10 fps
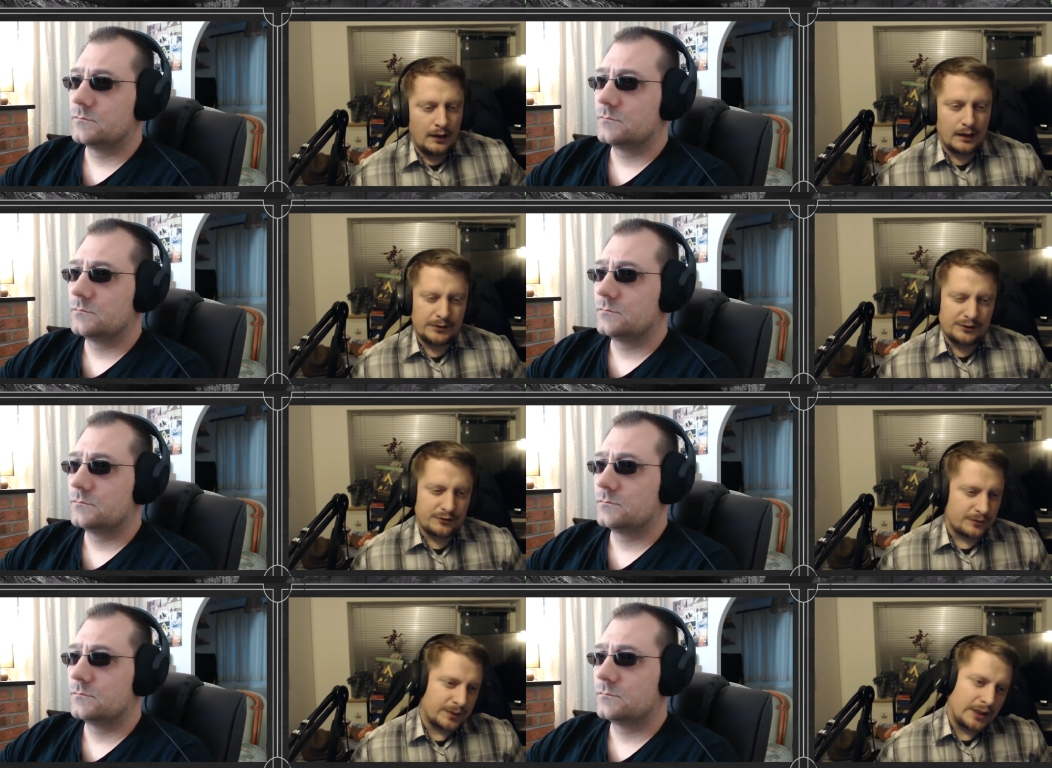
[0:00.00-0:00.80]
Speaker 1: I mean, you
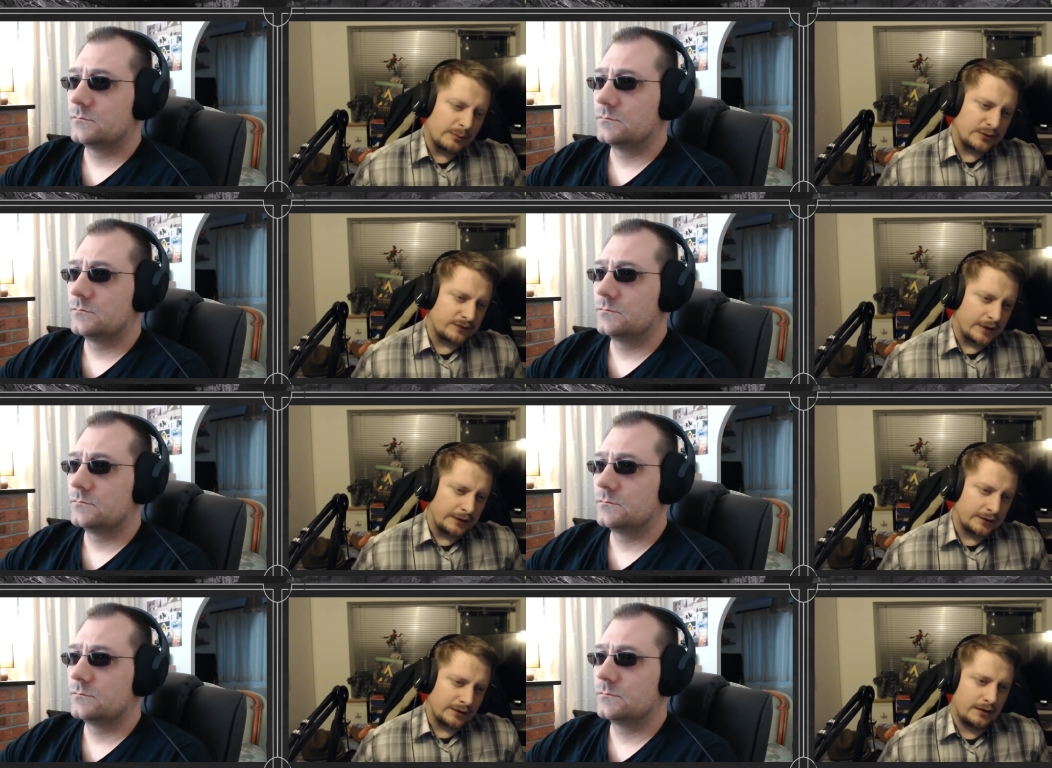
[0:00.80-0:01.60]
should be able to
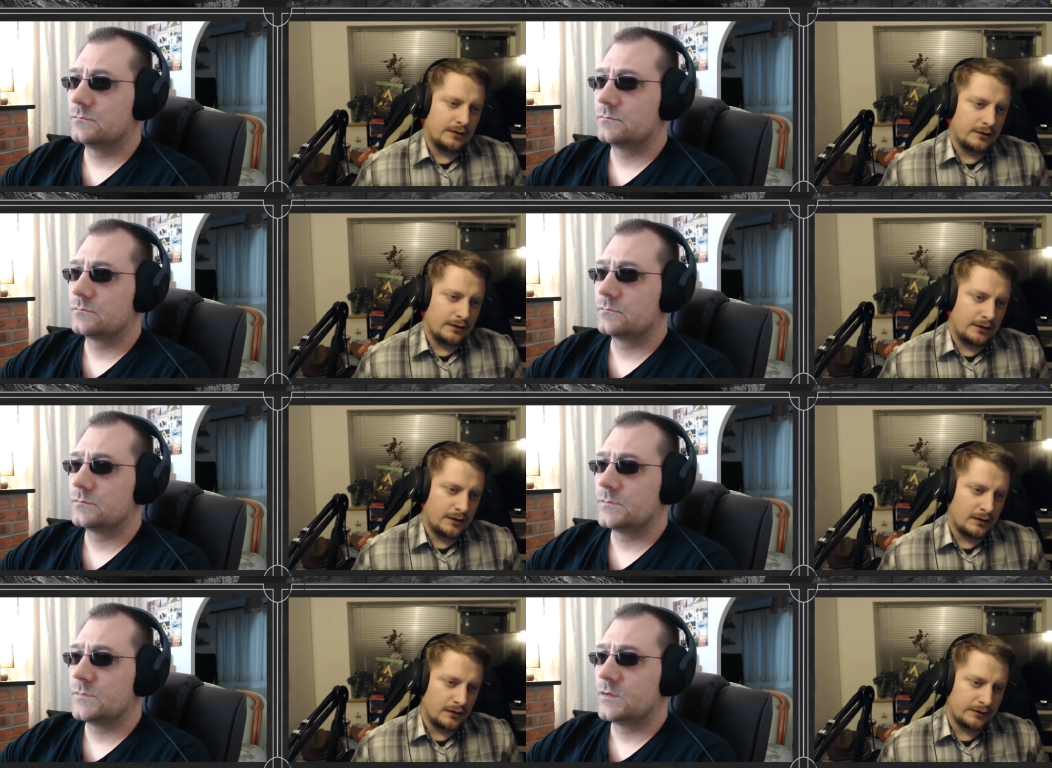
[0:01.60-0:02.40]
find it uh,
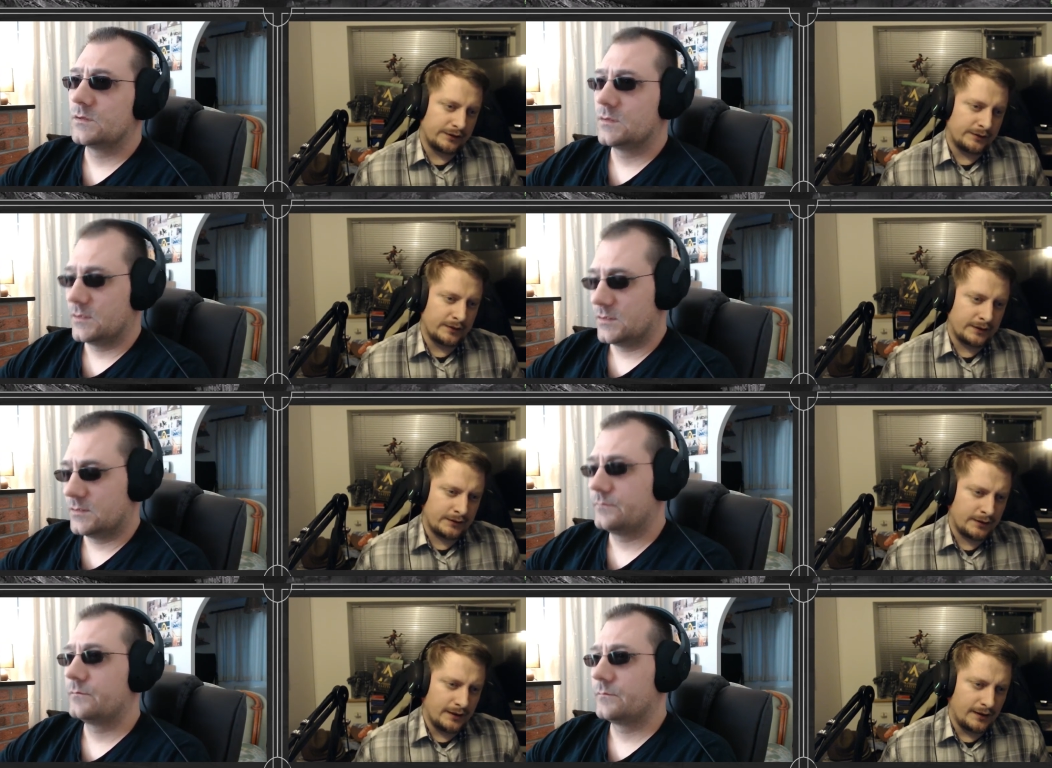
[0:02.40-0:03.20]
on the internet,
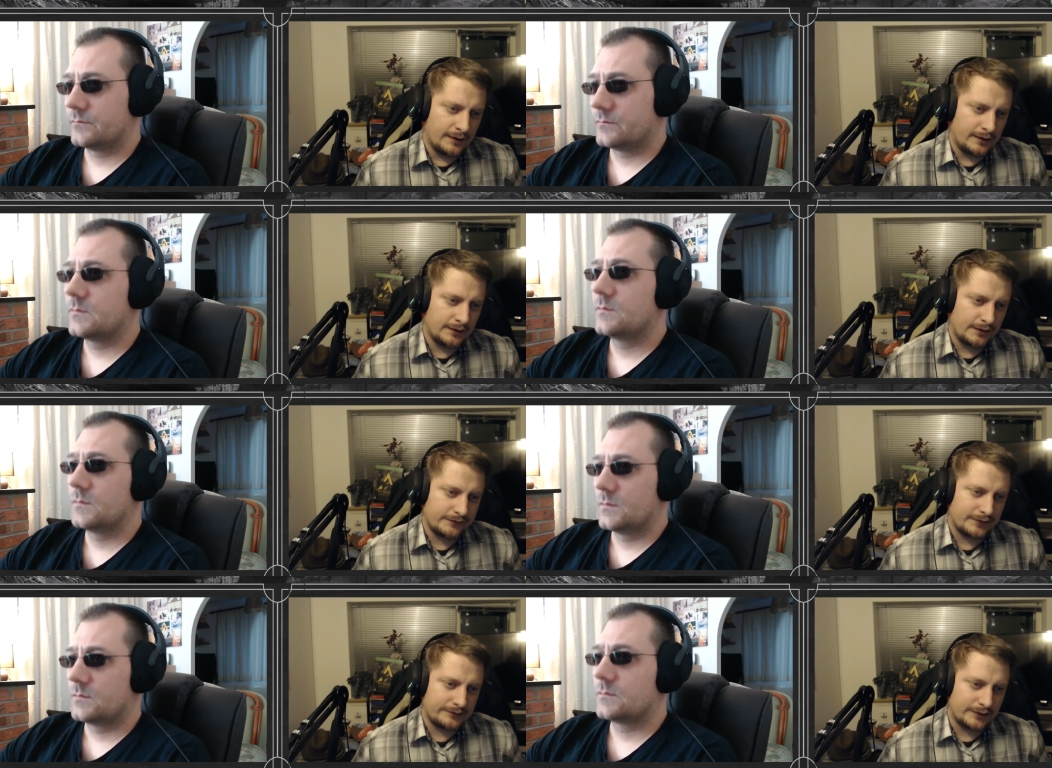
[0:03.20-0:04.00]
uh,
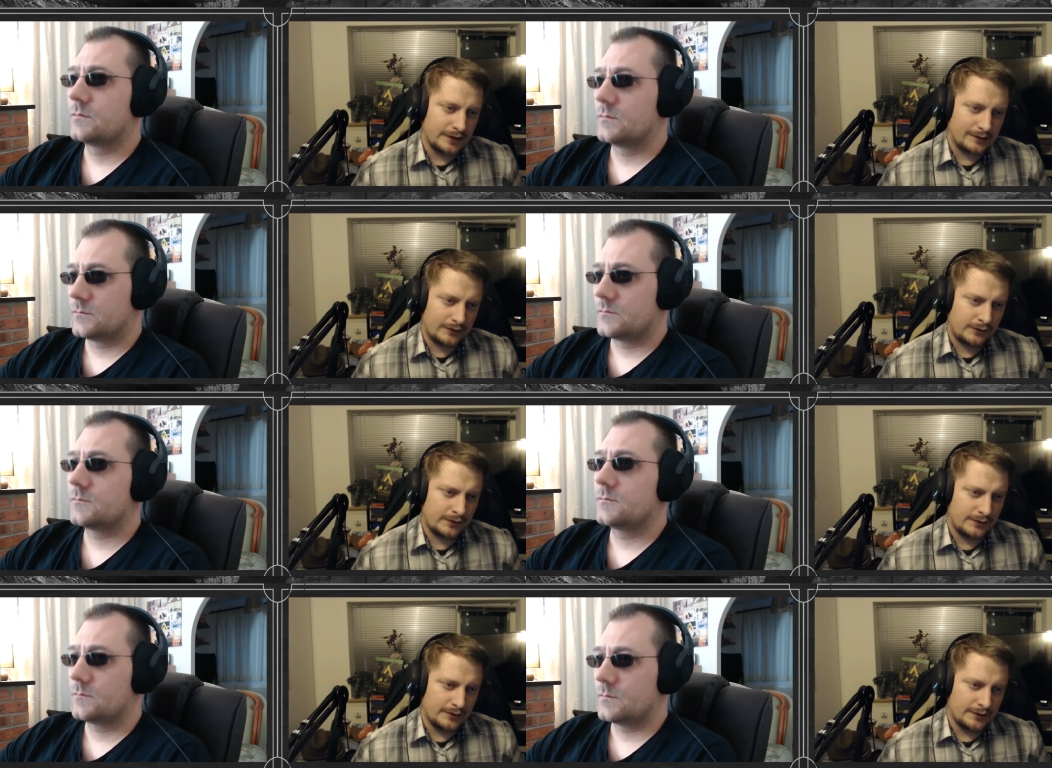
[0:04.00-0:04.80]
if nothing else.
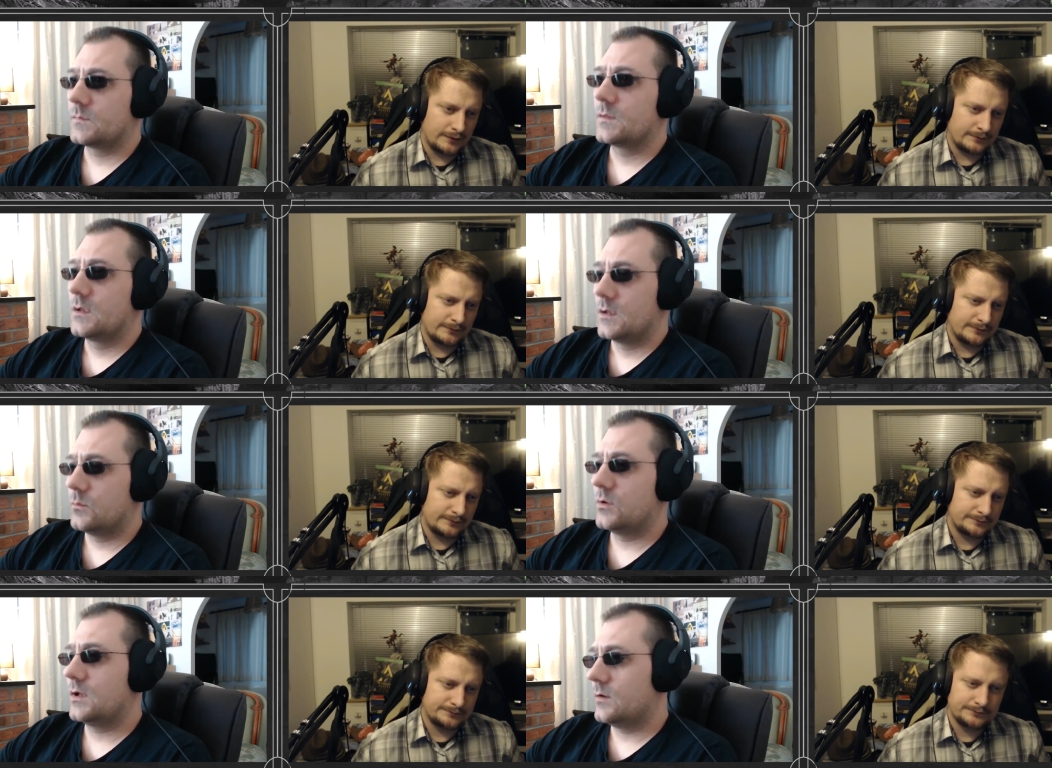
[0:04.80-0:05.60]
Um,
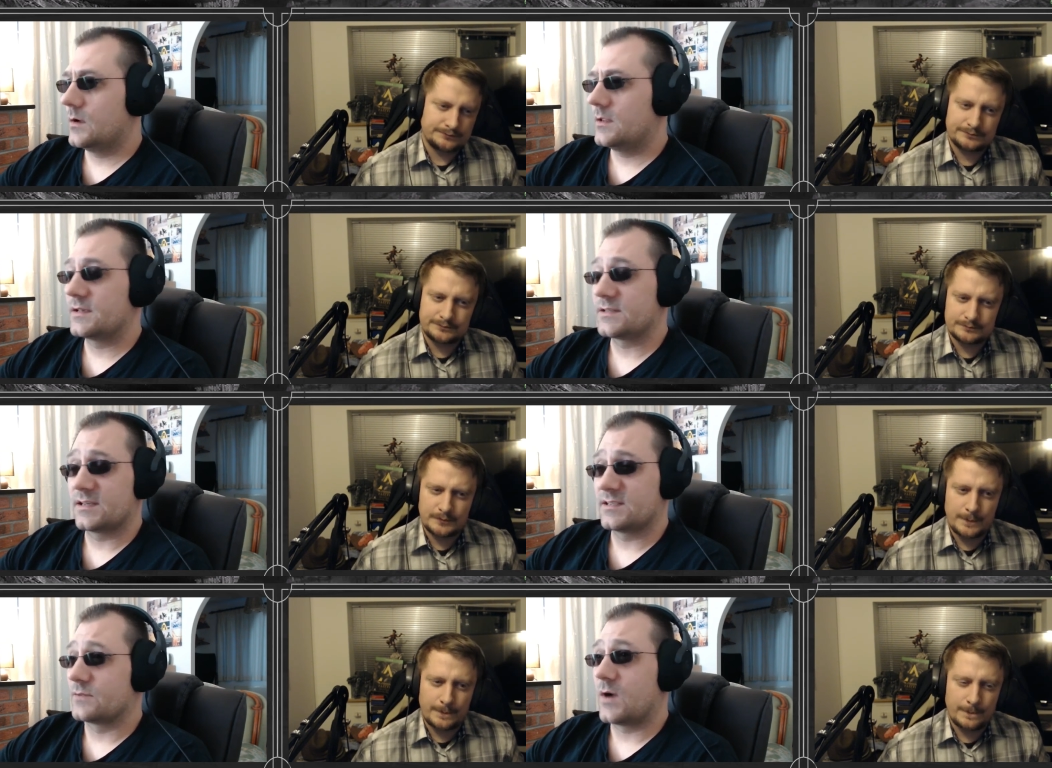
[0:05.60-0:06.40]
Speaker 2: well, uh, uh, as
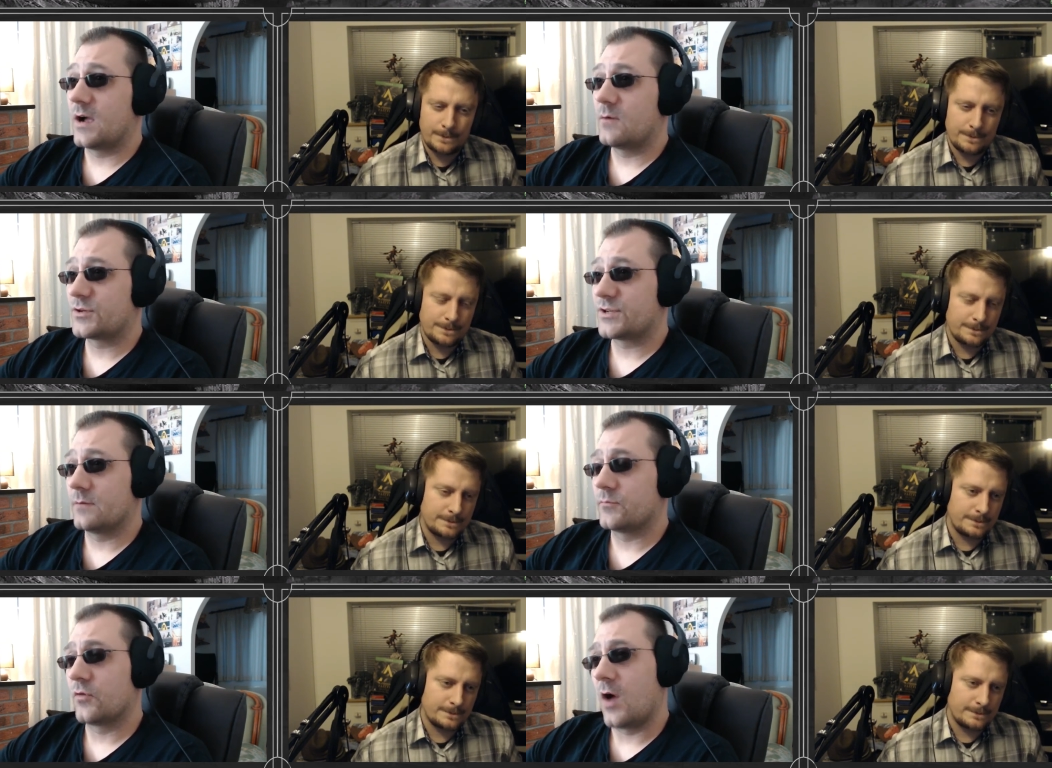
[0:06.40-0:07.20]
I said, well, I watched it
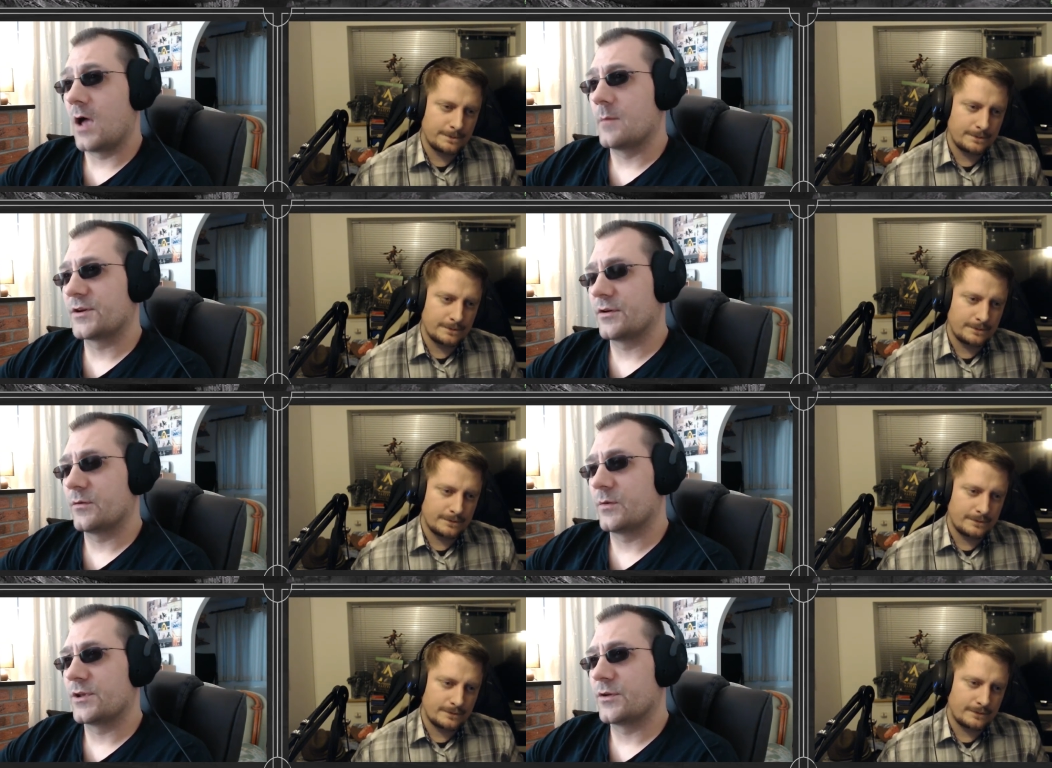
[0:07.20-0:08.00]
on Prime. I
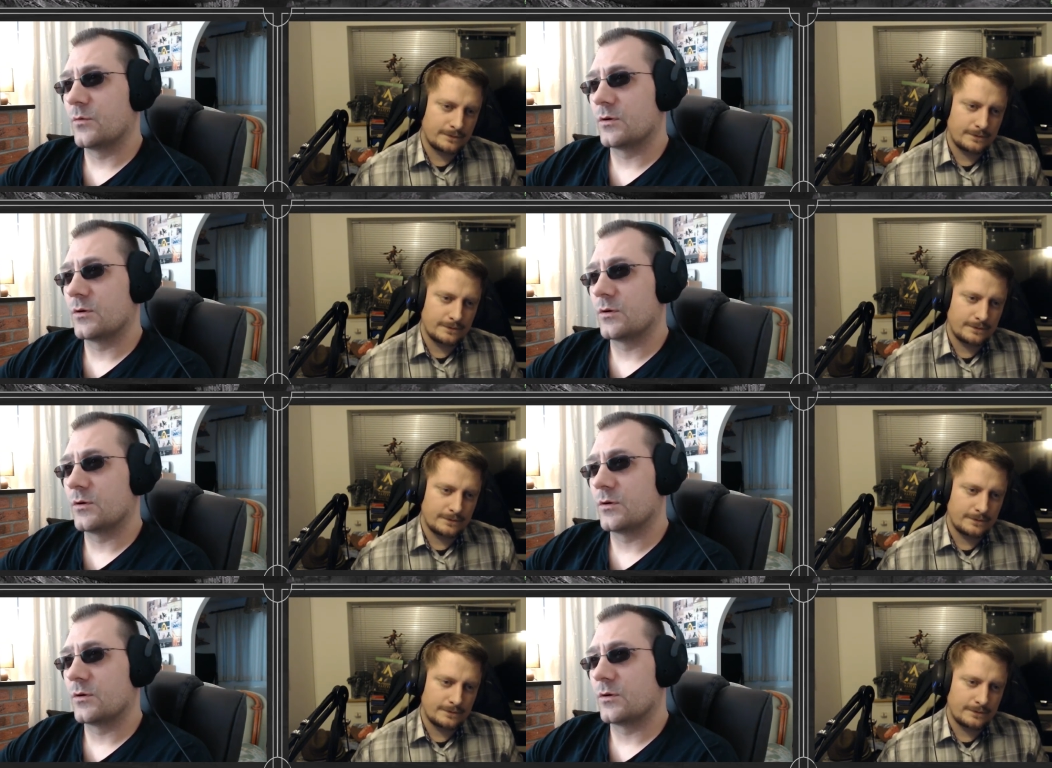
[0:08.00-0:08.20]
don't know where you